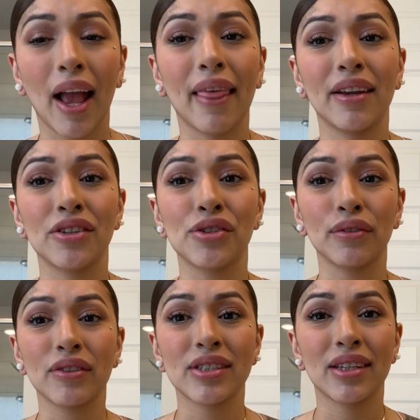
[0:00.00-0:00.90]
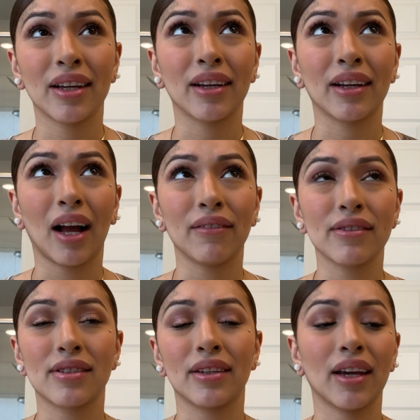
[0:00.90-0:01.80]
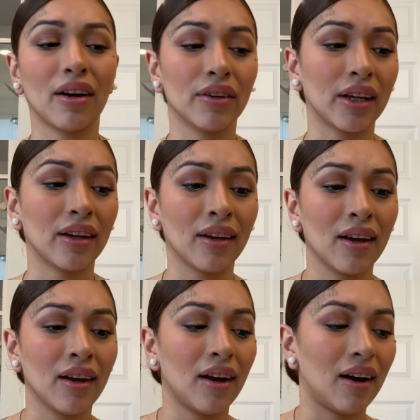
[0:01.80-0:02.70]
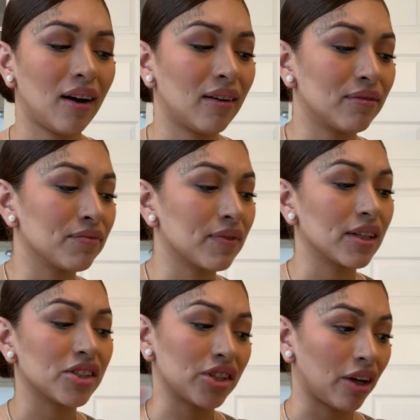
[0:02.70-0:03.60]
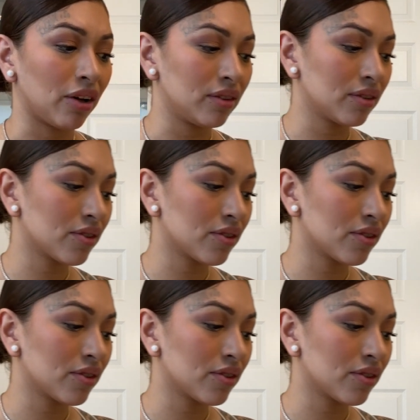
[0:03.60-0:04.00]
and then drove us to Galveston County, the jail.